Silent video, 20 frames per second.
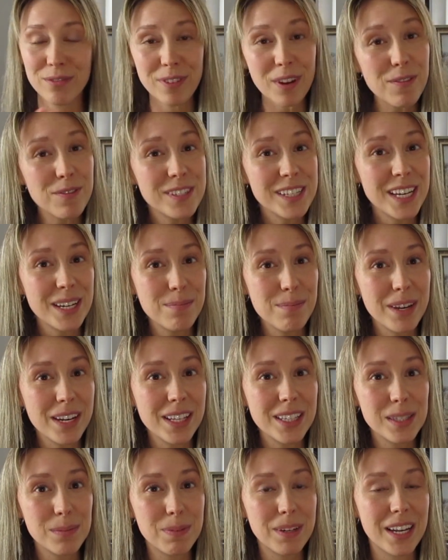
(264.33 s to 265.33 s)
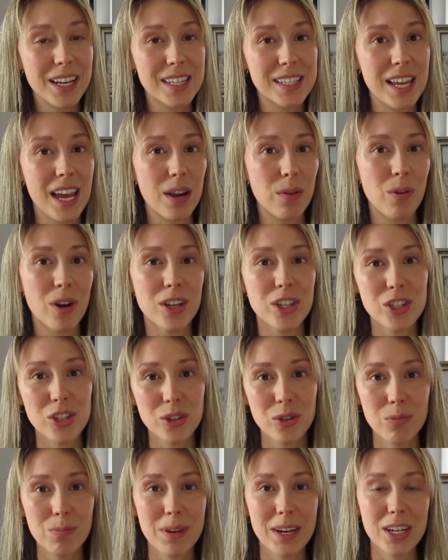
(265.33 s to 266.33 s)
15 minutes because I want
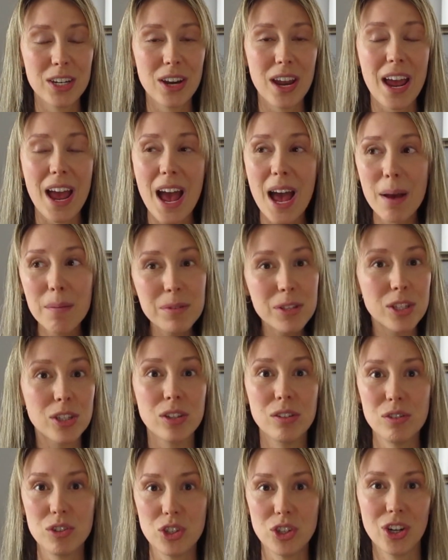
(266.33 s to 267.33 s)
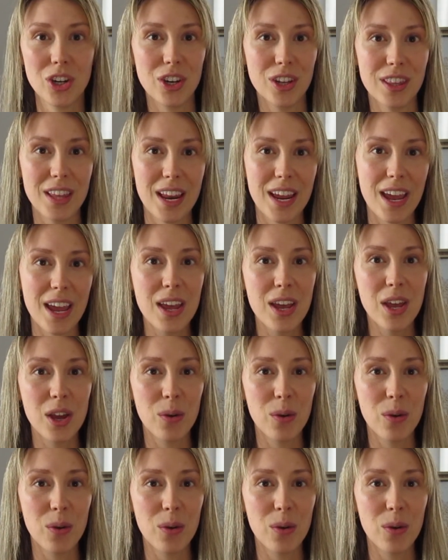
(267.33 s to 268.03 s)
to make absolute sure that